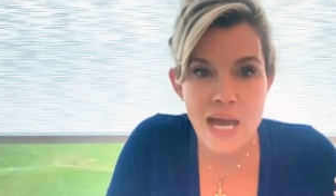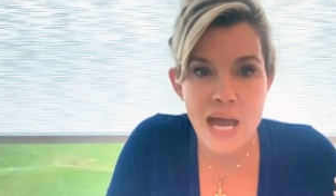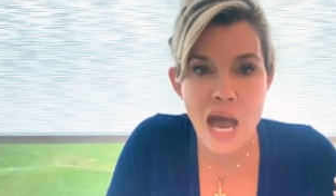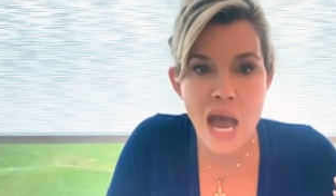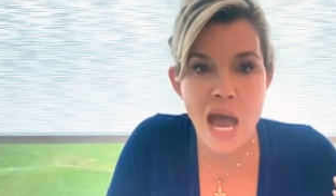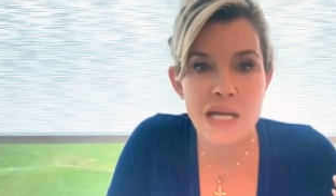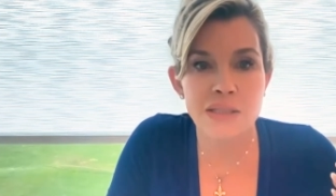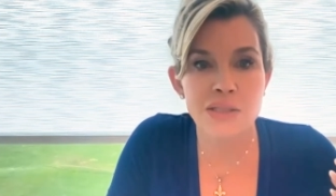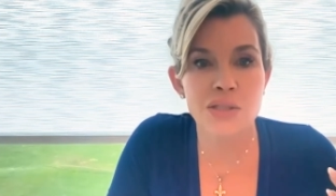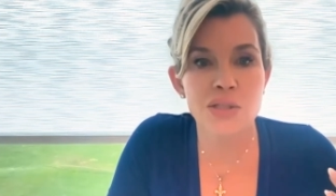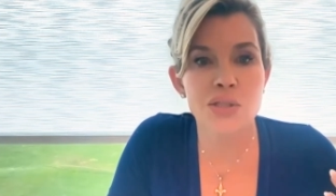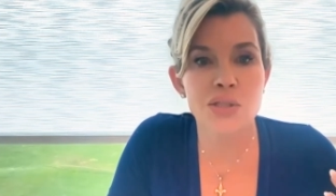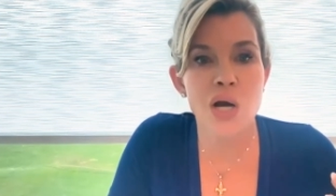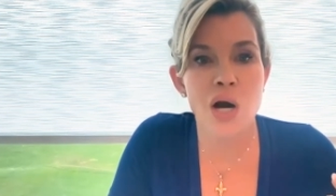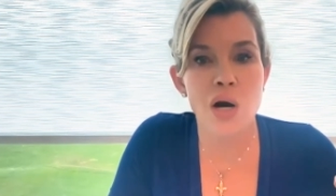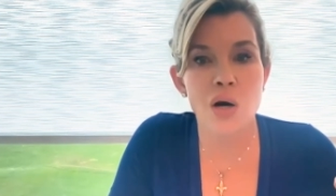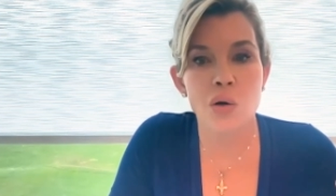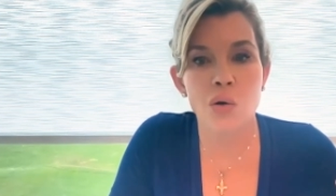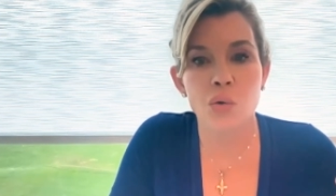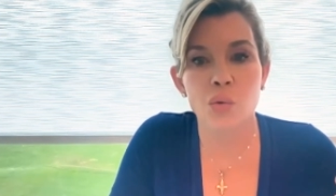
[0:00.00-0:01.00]
And
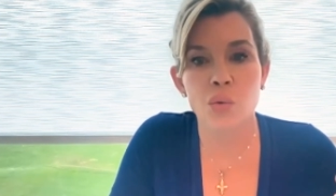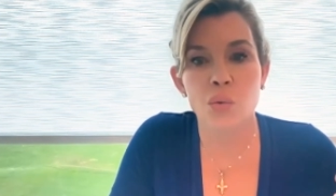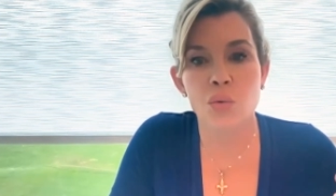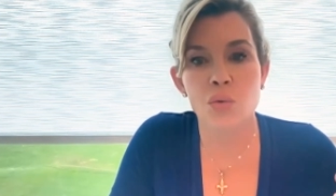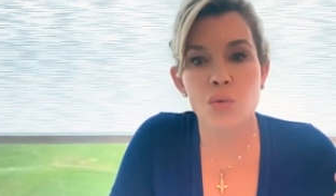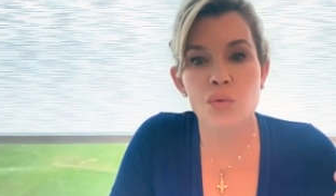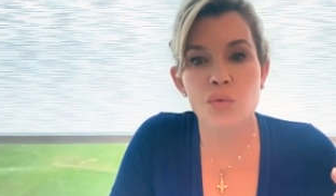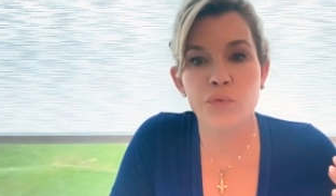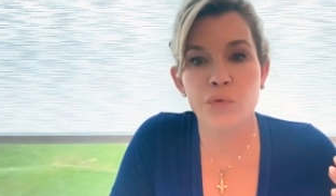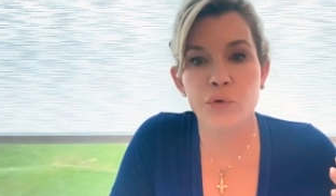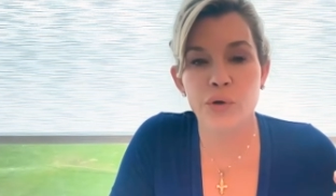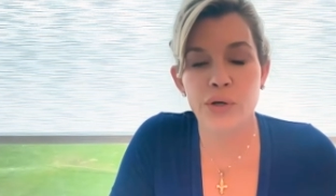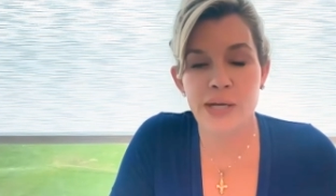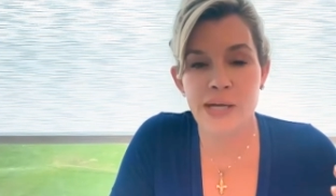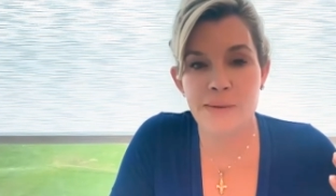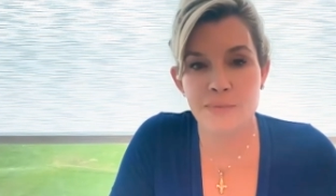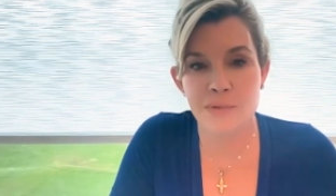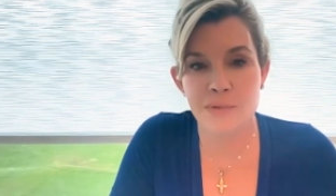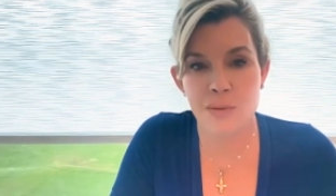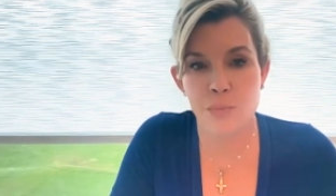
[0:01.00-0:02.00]
so for
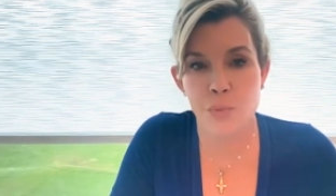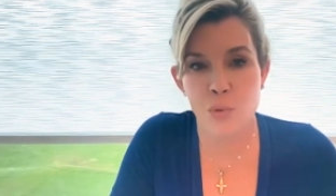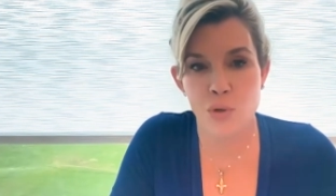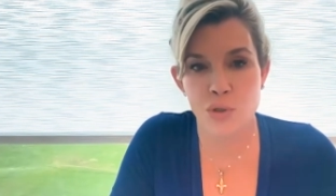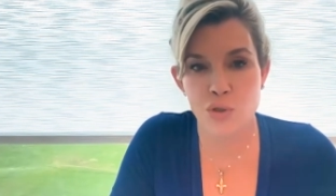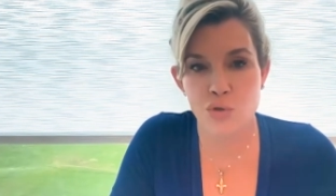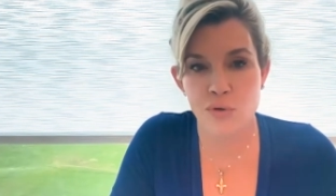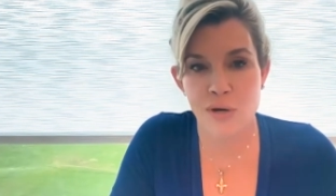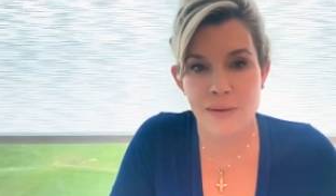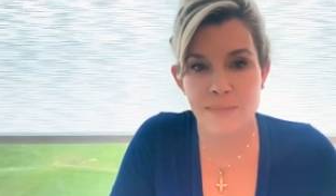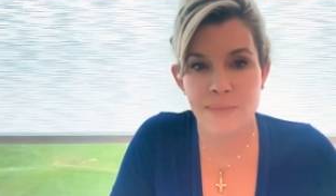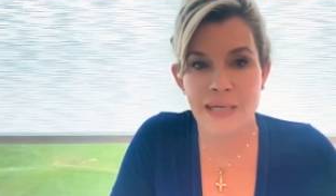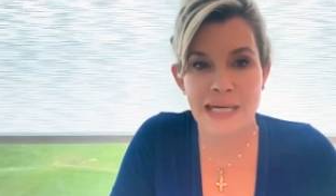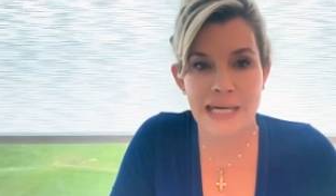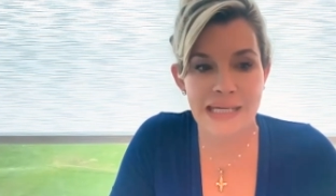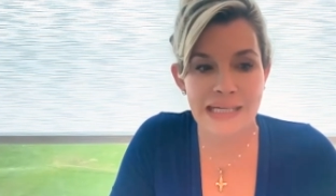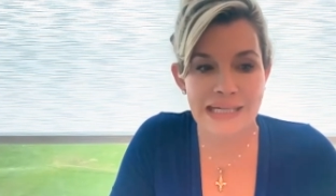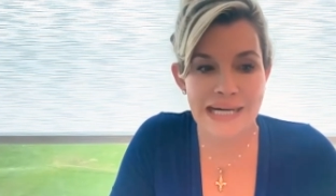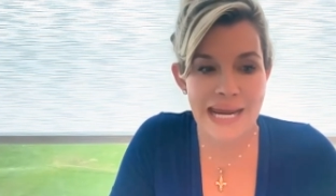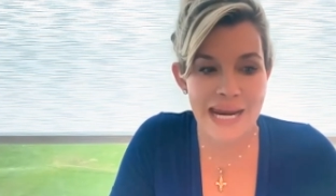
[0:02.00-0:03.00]
him to portray me
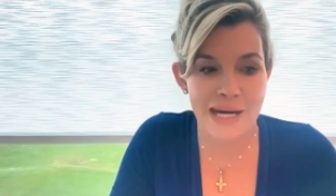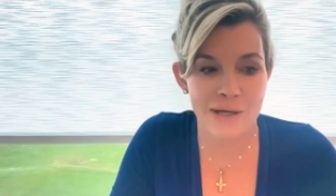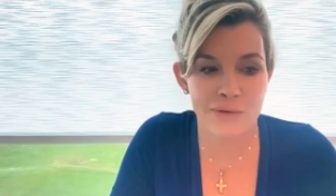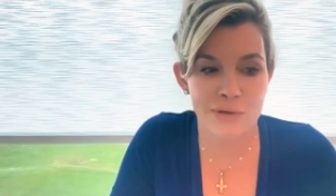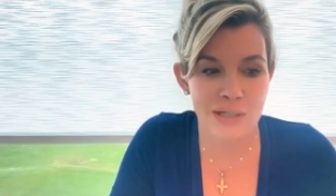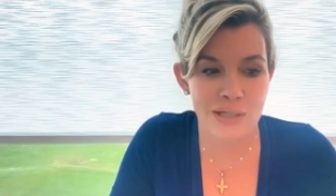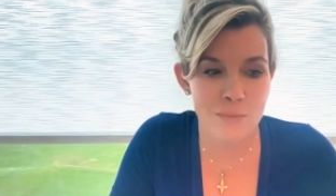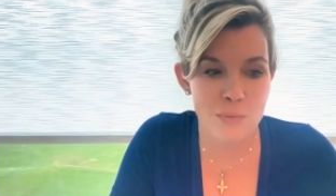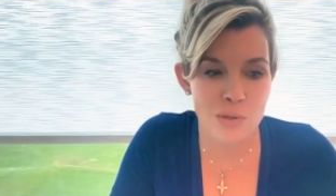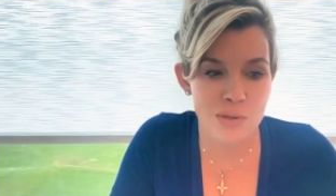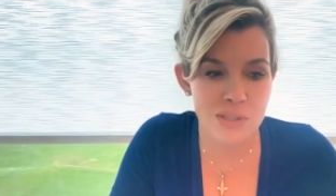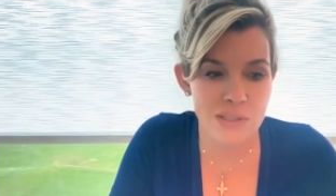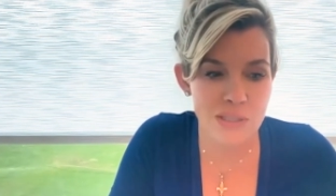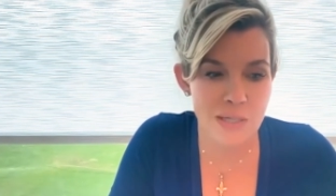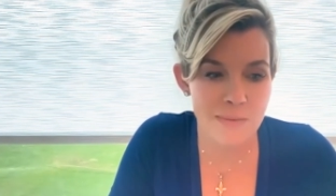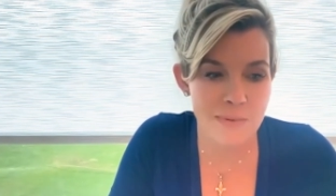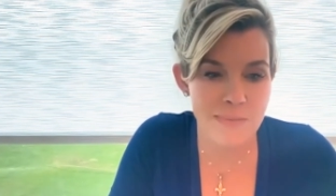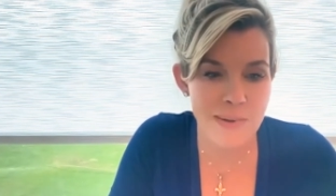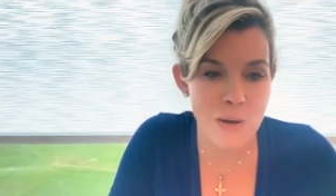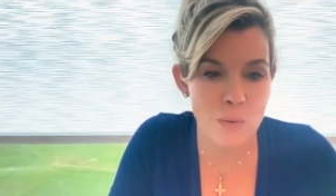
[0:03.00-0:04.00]
getting angry at him all the
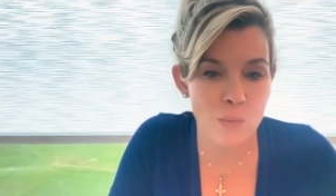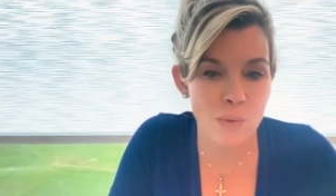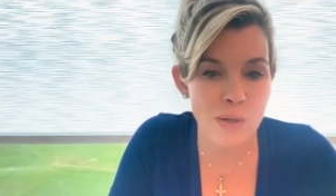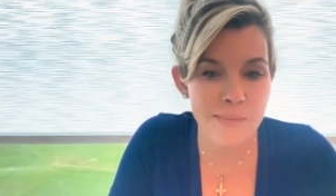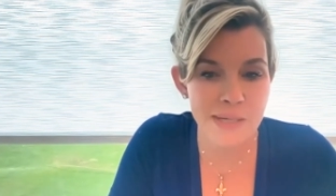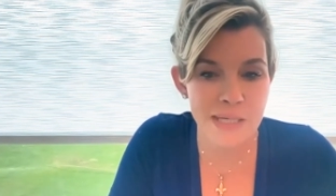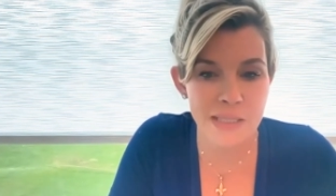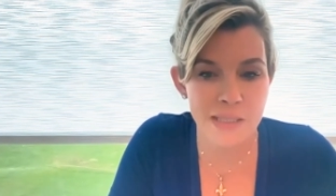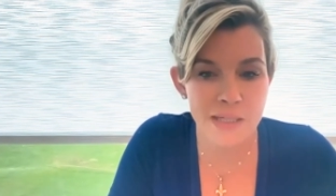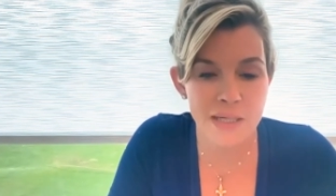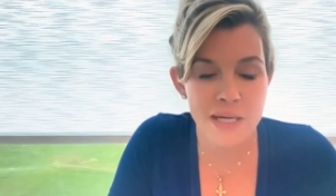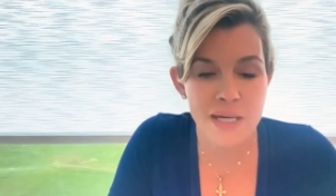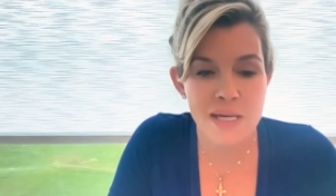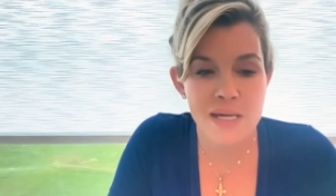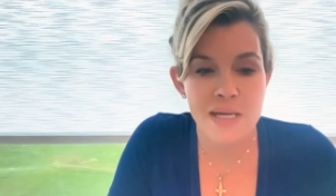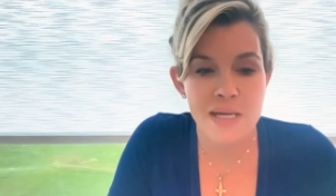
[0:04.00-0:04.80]
time about women